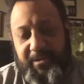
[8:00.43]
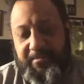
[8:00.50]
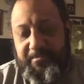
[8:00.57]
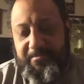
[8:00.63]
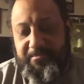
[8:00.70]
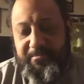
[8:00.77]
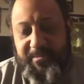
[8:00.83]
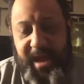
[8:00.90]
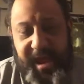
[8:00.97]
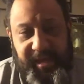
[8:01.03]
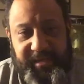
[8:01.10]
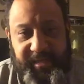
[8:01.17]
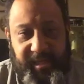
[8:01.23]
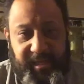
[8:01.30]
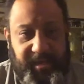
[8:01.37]

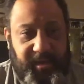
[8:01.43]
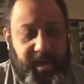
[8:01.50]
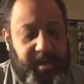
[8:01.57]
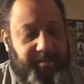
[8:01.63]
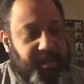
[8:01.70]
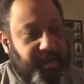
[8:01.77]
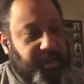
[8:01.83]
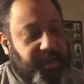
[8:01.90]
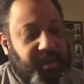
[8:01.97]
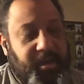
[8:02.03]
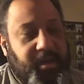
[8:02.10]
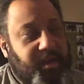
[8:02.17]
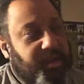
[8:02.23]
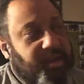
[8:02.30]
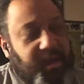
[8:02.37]
amazing. I mean,
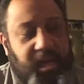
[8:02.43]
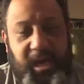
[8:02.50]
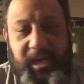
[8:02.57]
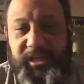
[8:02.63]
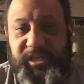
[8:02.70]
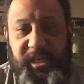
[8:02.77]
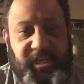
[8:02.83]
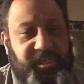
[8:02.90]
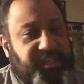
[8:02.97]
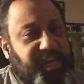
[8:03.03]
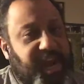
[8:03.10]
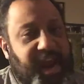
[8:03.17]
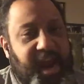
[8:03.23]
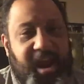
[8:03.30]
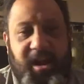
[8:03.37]
he just
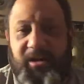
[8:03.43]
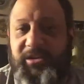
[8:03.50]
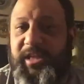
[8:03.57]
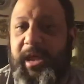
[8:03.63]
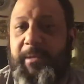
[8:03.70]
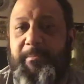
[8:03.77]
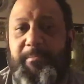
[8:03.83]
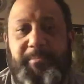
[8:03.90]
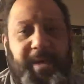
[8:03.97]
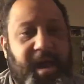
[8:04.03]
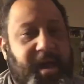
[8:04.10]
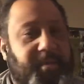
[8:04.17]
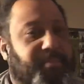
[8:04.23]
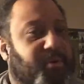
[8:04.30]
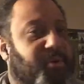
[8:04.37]
tears that
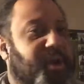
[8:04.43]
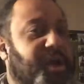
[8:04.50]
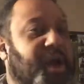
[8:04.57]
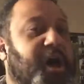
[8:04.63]
bad boy